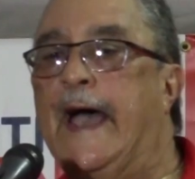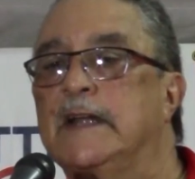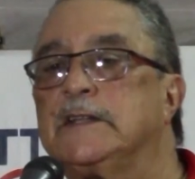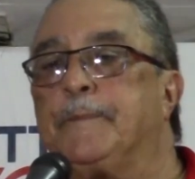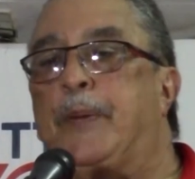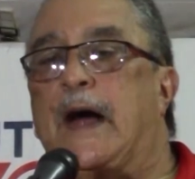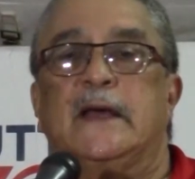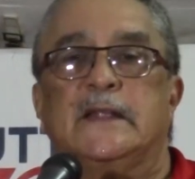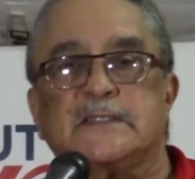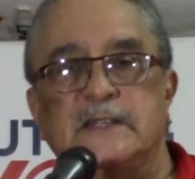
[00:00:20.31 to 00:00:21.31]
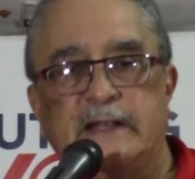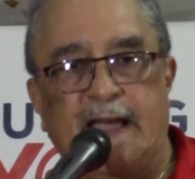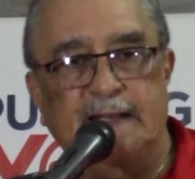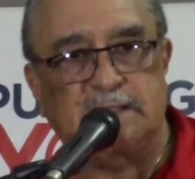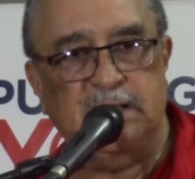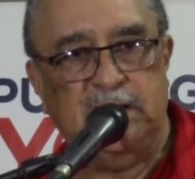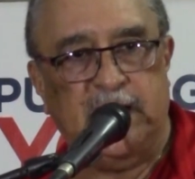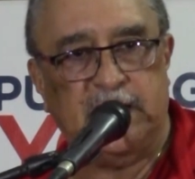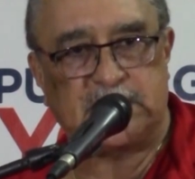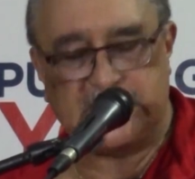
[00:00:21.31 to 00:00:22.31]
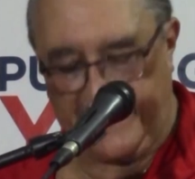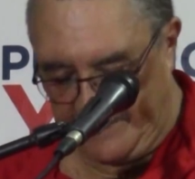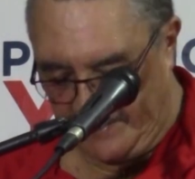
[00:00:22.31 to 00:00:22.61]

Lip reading: Former Prime Minister and Viewfort